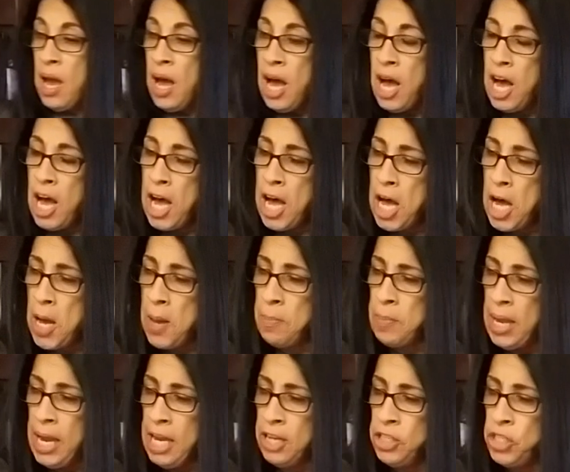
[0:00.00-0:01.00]

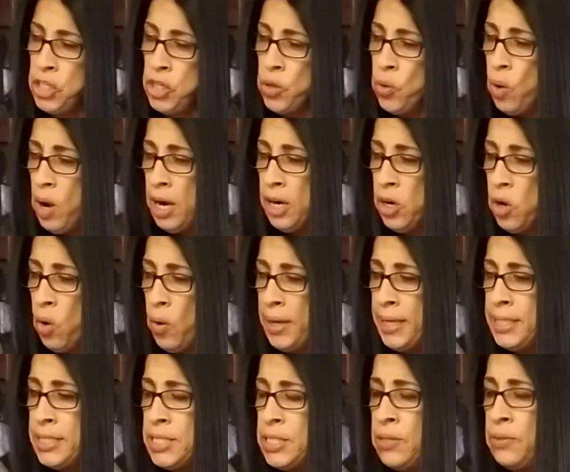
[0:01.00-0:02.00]
And you are
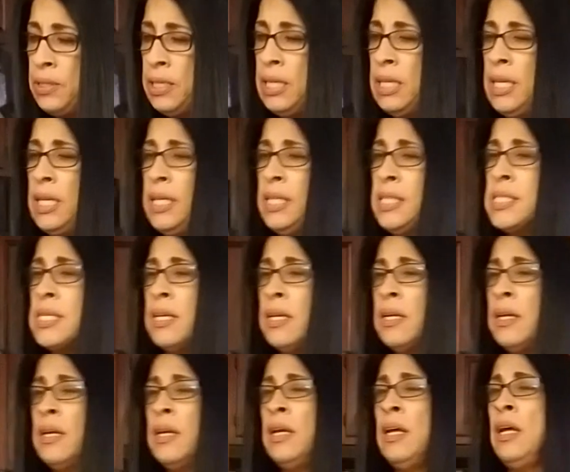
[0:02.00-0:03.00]
going to need
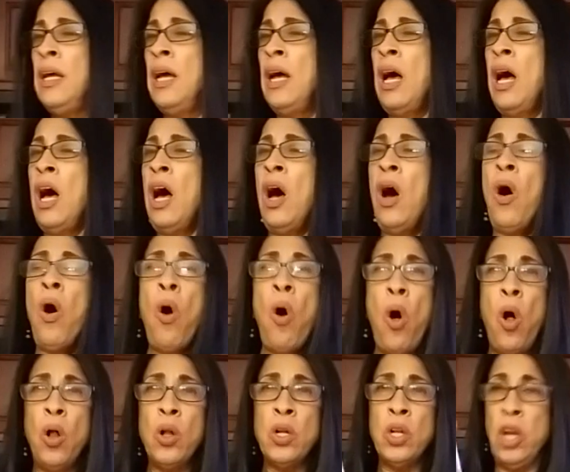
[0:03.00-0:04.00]

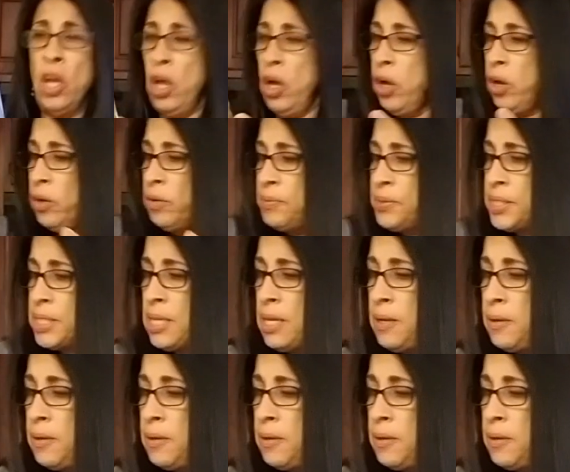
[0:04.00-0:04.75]
whole cloves,